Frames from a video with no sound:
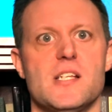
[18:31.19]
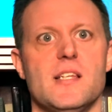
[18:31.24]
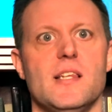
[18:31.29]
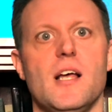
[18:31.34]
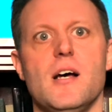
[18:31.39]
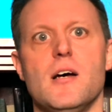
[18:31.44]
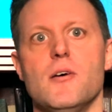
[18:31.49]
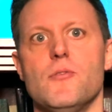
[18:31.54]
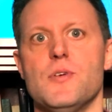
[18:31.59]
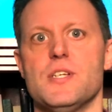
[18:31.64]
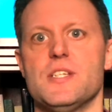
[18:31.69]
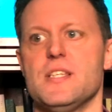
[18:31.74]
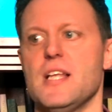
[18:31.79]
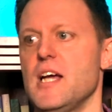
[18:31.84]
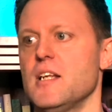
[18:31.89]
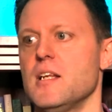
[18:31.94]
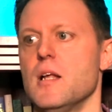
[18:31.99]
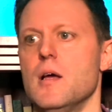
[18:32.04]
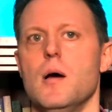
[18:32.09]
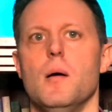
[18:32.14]
love is
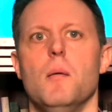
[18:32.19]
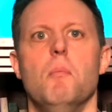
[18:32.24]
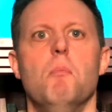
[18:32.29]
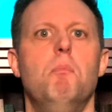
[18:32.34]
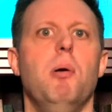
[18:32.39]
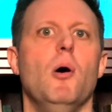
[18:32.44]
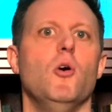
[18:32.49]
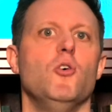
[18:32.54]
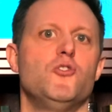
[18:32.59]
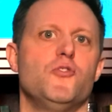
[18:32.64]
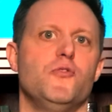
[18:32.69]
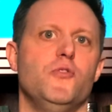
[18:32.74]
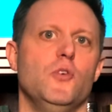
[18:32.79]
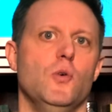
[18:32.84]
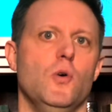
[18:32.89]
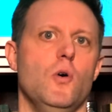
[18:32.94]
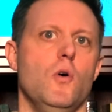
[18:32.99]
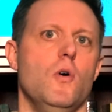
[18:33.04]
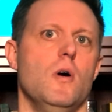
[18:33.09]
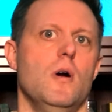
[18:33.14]
not
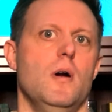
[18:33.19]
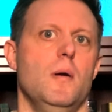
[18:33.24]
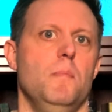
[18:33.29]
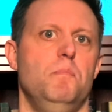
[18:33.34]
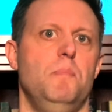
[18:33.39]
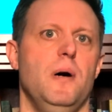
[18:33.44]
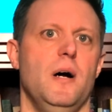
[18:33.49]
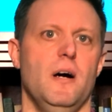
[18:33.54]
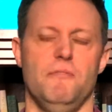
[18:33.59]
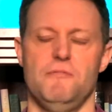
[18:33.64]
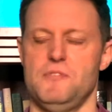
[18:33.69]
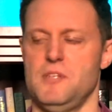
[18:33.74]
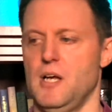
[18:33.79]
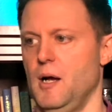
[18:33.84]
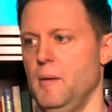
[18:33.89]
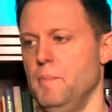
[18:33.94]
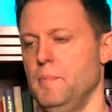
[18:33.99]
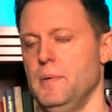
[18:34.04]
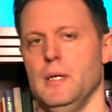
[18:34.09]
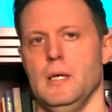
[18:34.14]
boastful or puffed
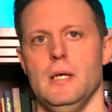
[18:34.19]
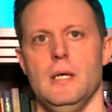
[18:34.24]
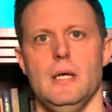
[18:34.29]
up.